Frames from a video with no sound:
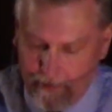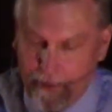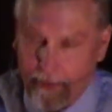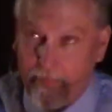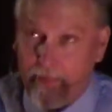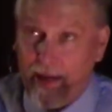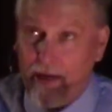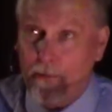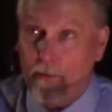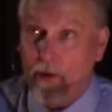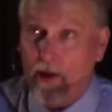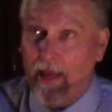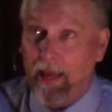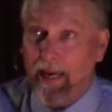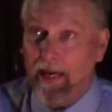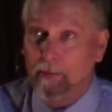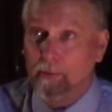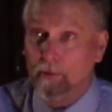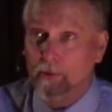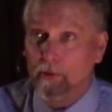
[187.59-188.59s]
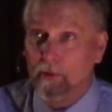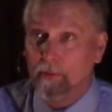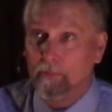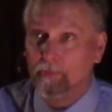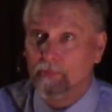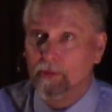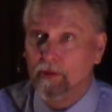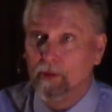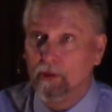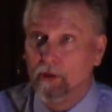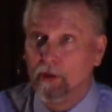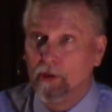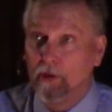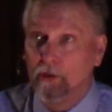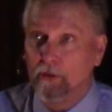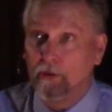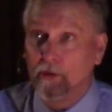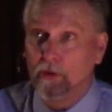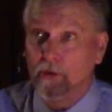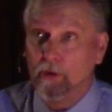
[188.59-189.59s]
they were able
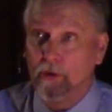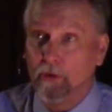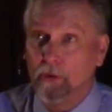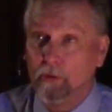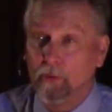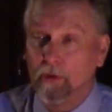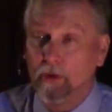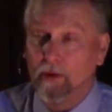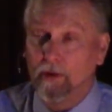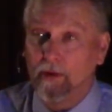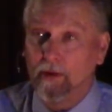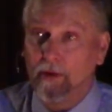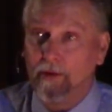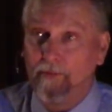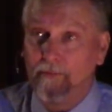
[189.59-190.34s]
to